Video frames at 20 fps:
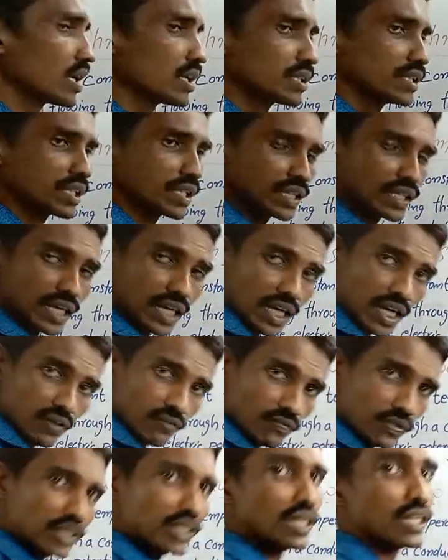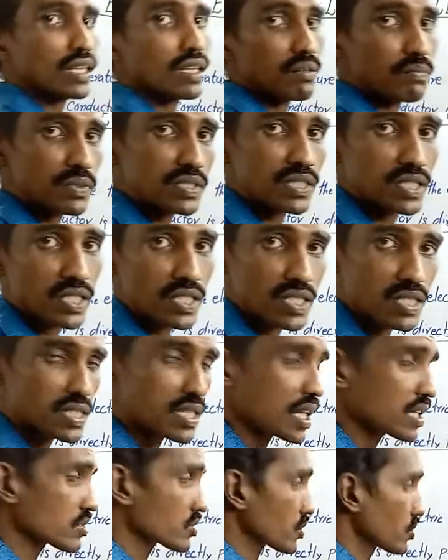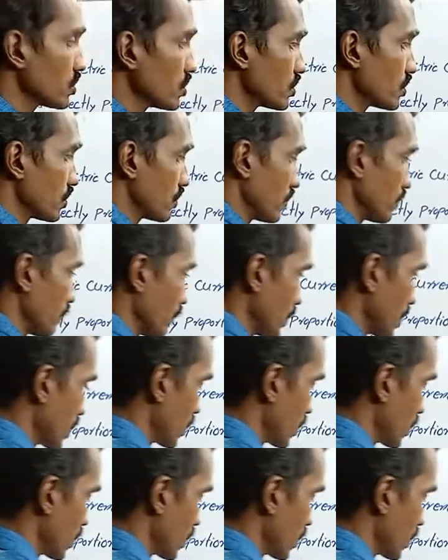the graphical representation also we